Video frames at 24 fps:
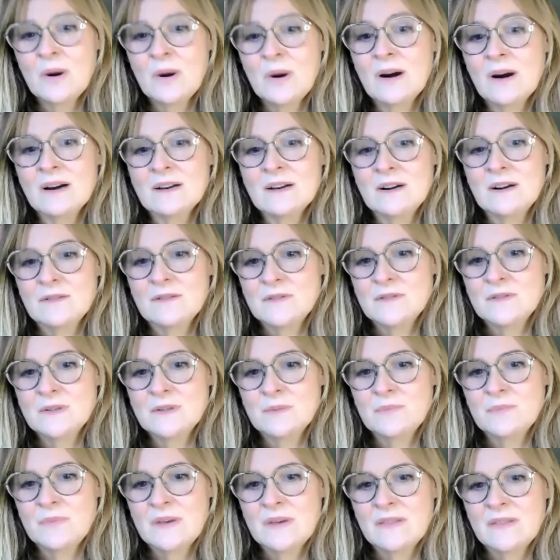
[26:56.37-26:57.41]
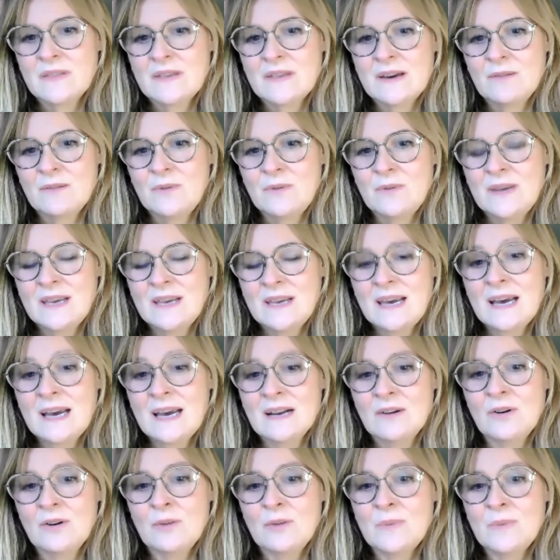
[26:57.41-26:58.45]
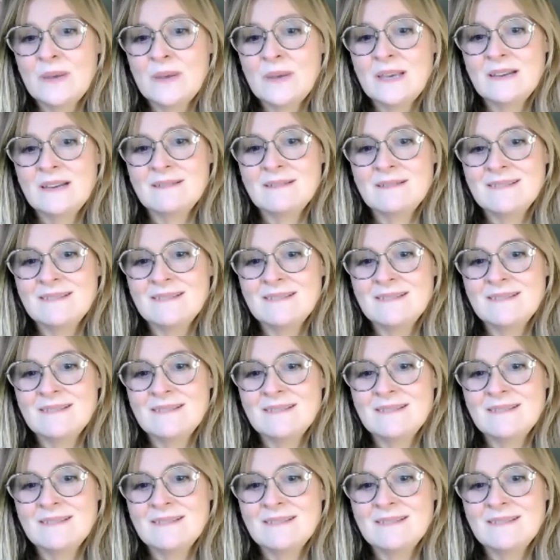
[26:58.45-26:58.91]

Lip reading: part of something that we can all be,